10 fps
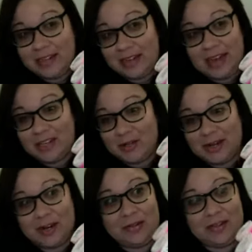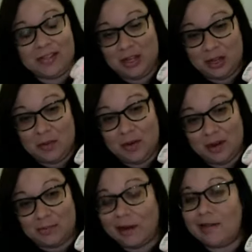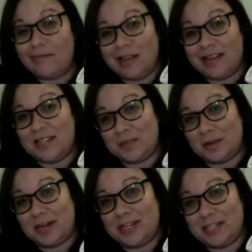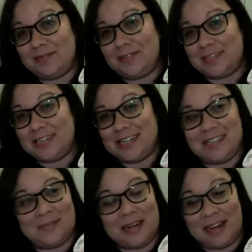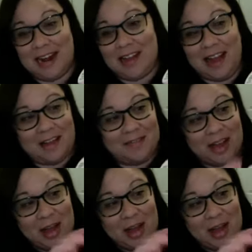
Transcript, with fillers: in case you didn't know this, you are part of the inspiration for tonight's Monday Night Live